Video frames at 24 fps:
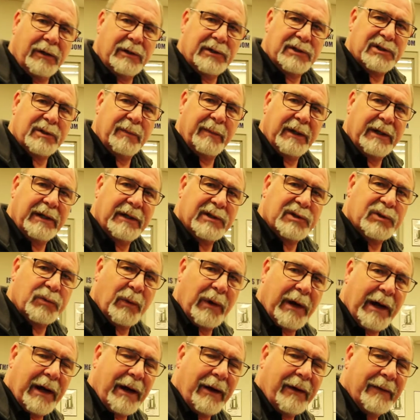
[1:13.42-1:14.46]
in just a minute as
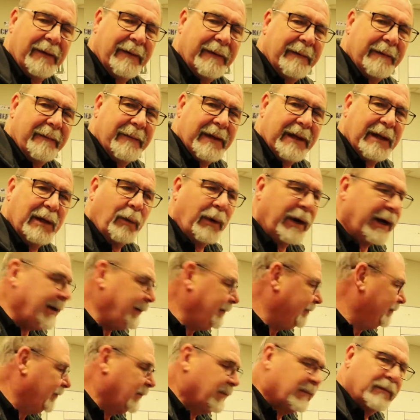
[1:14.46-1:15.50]
well. Anyway,
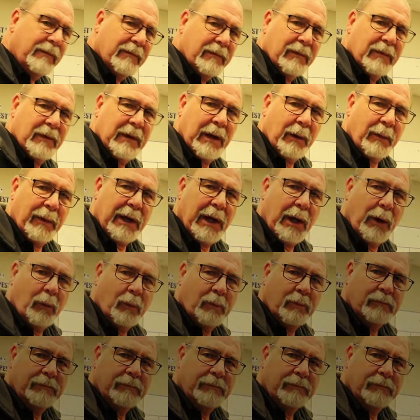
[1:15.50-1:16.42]
here we go.